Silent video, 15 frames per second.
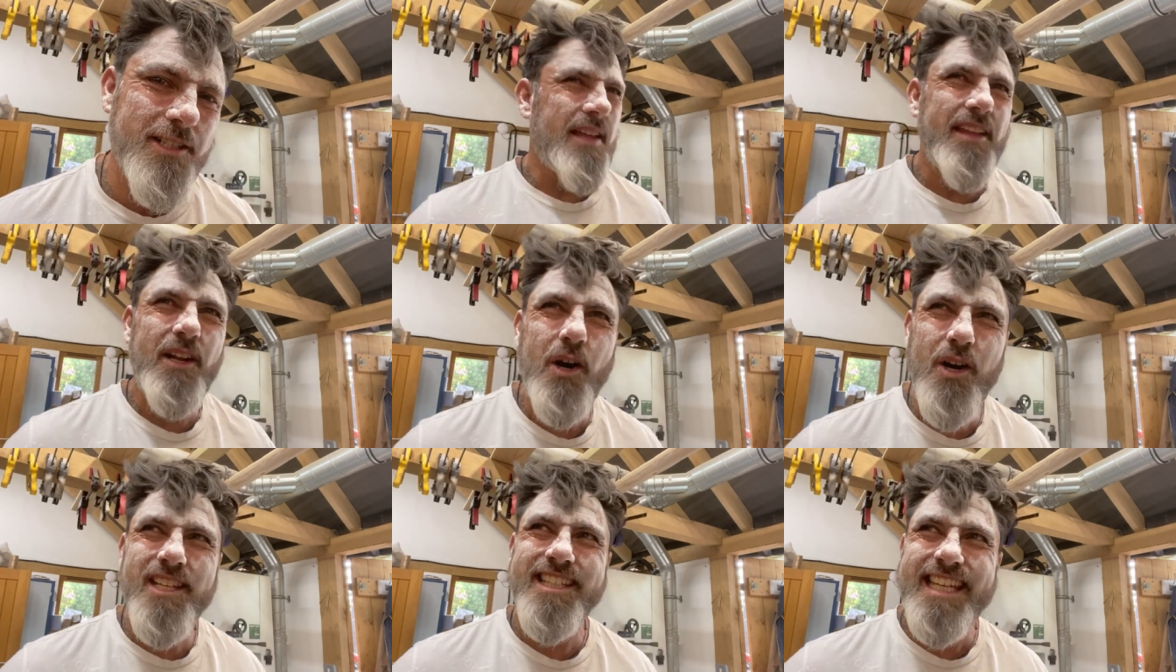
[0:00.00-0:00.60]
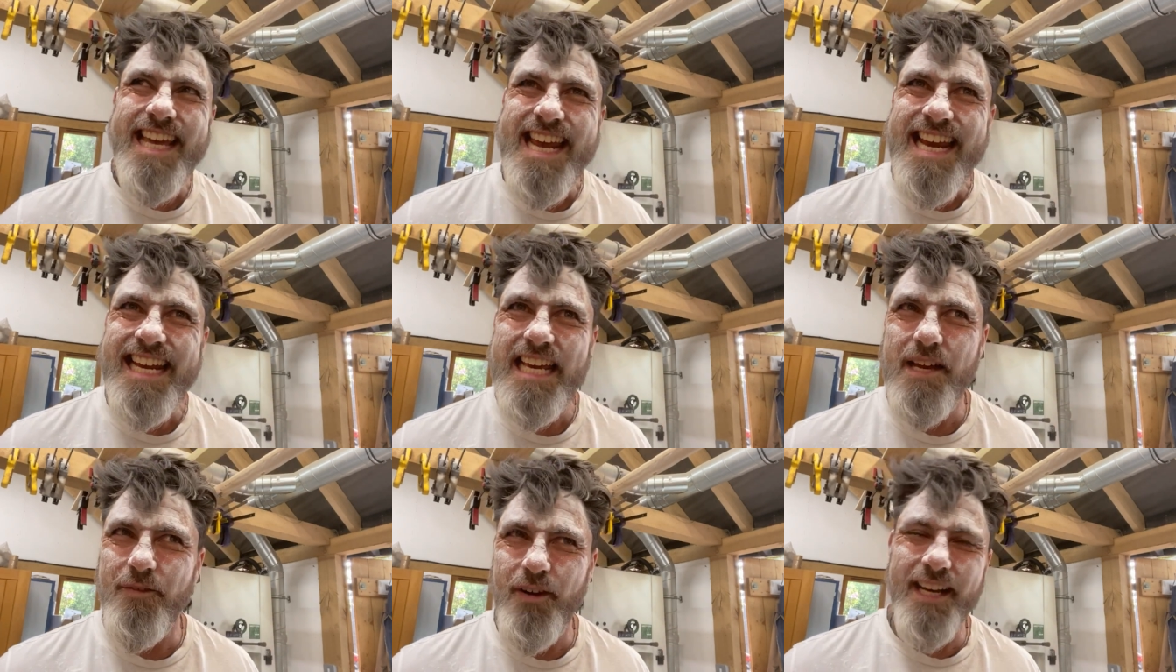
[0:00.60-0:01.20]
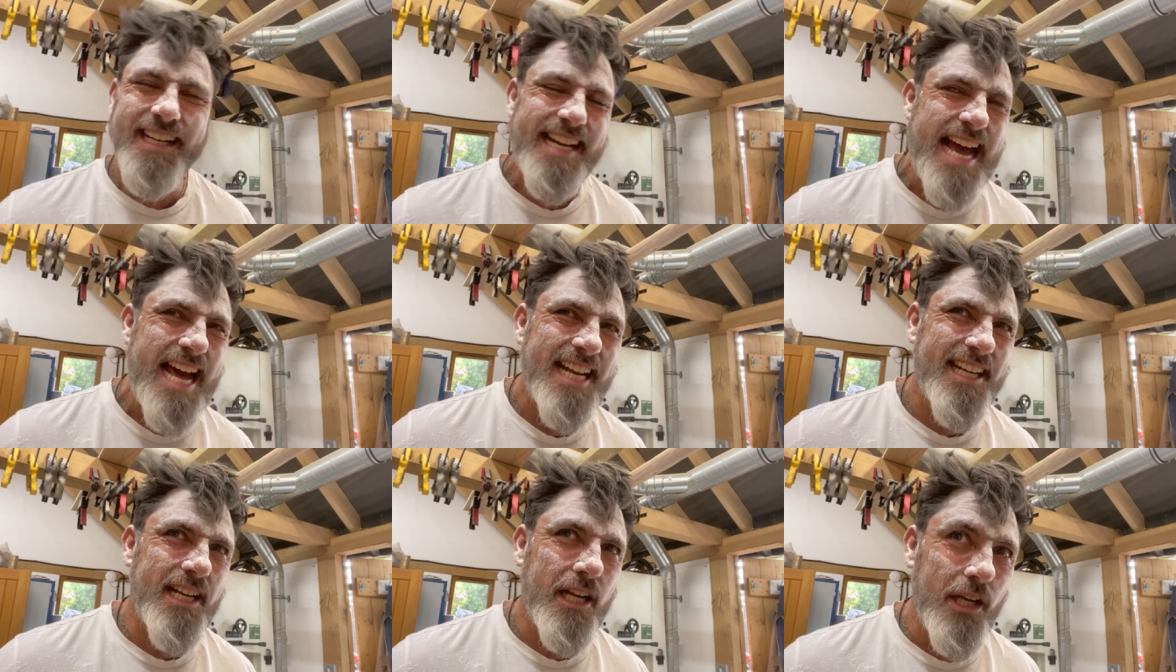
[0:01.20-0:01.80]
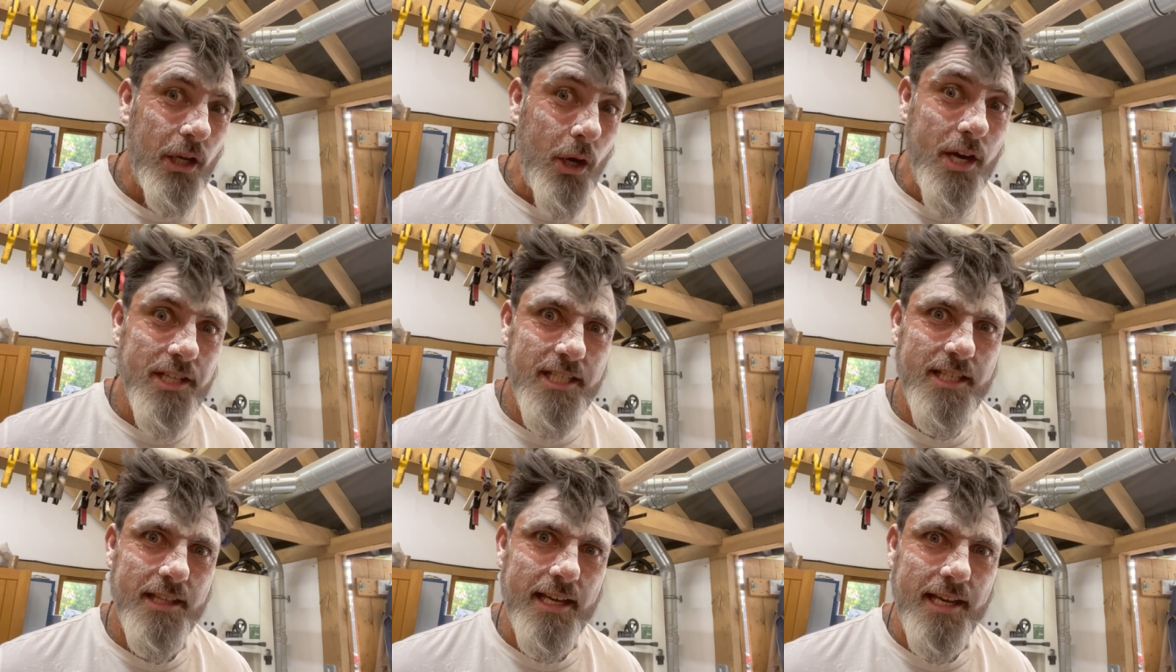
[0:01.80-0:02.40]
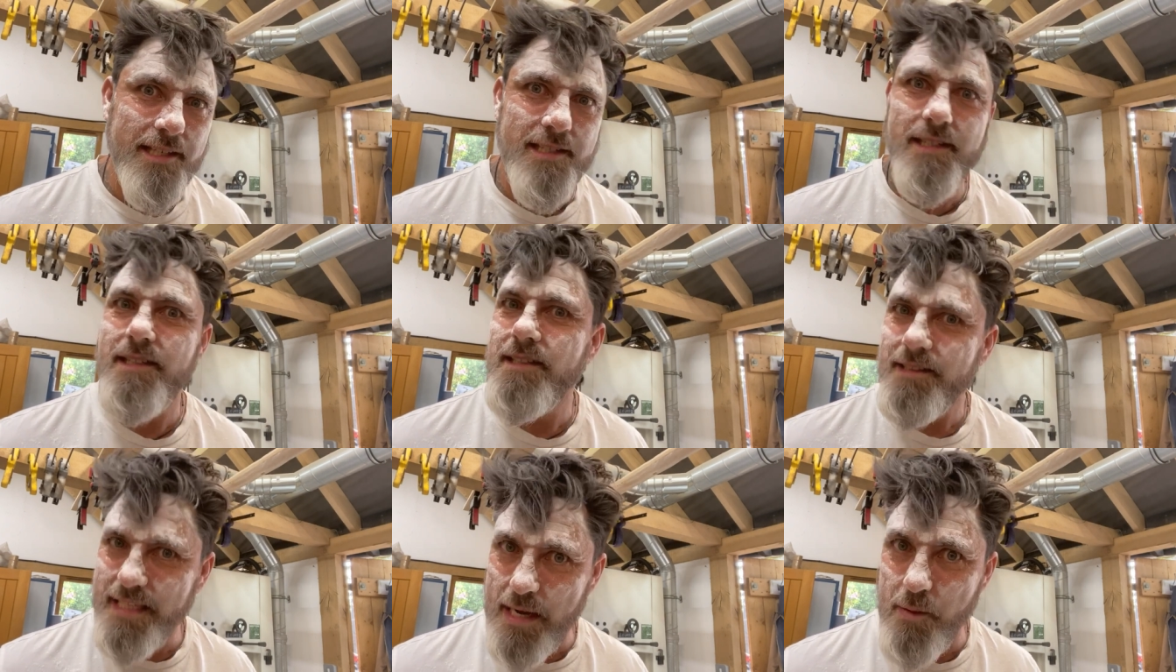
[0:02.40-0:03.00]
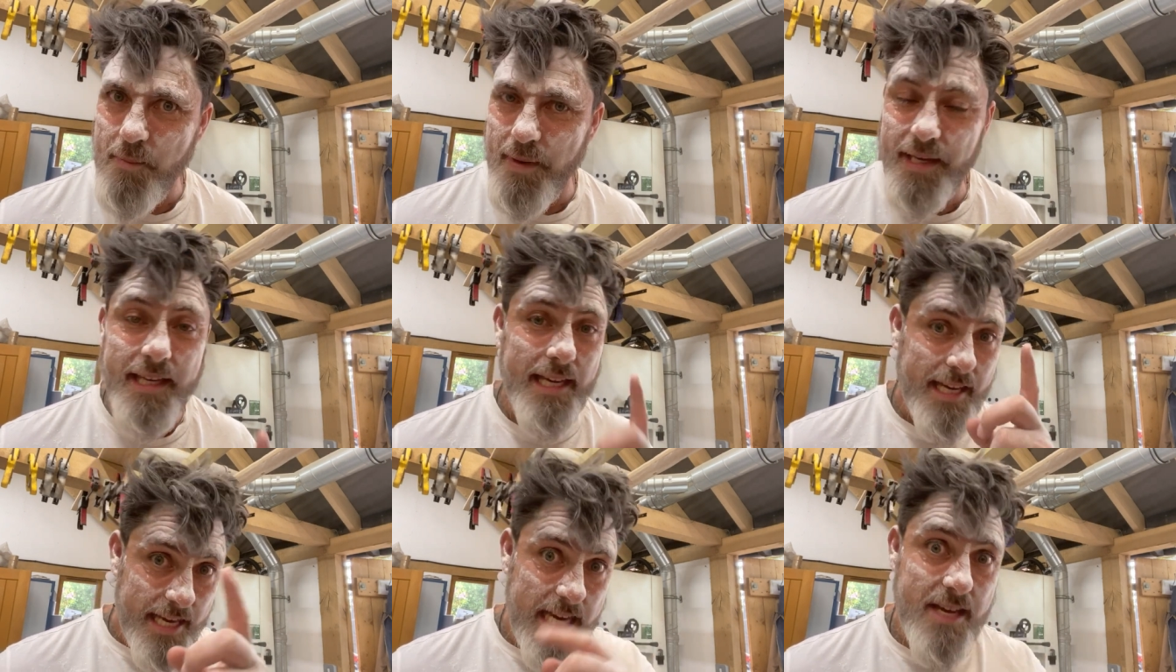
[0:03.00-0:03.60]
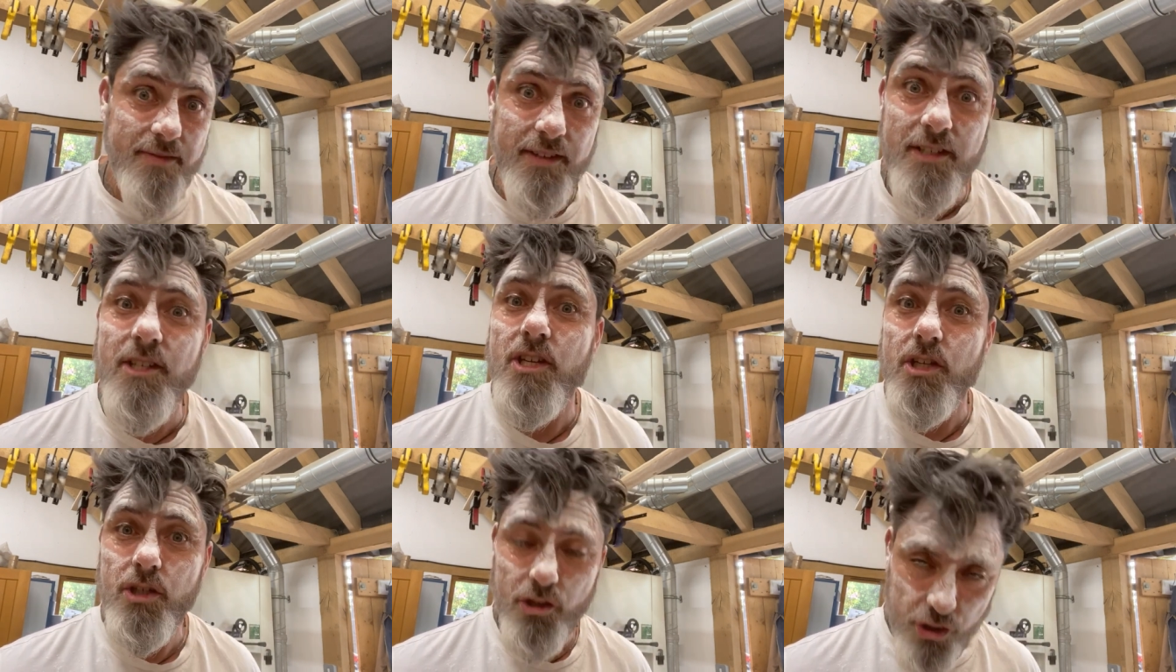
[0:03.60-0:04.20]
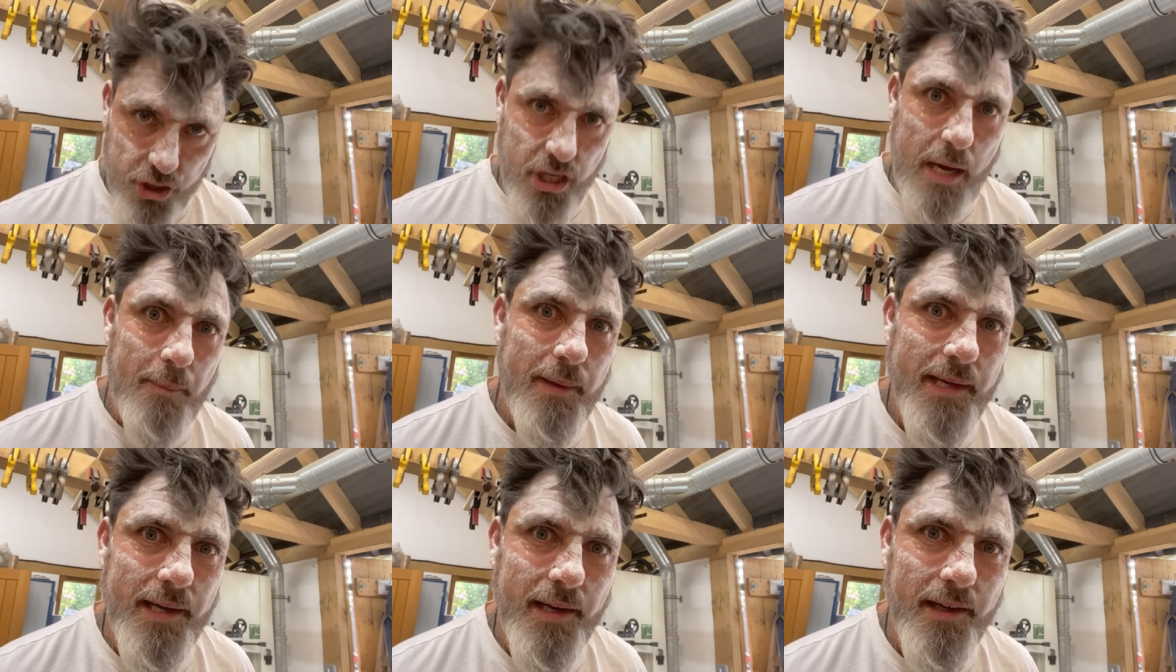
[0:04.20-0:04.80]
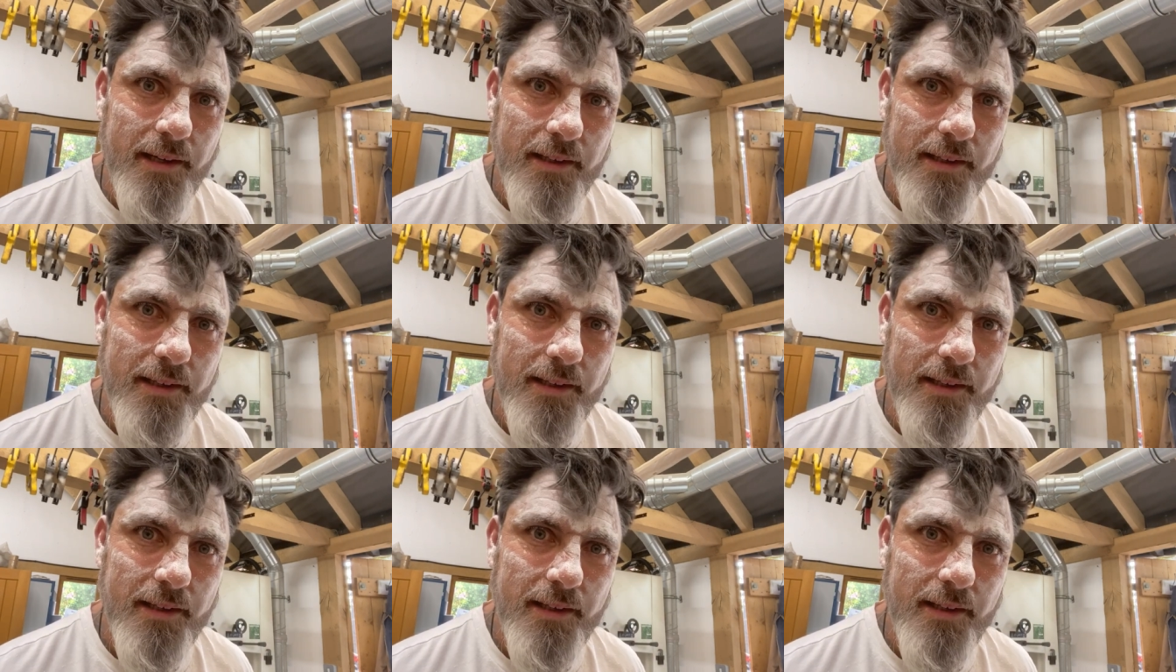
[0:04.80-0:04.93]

And then ideally, if I can add in a light to this, that will make it even jubblier.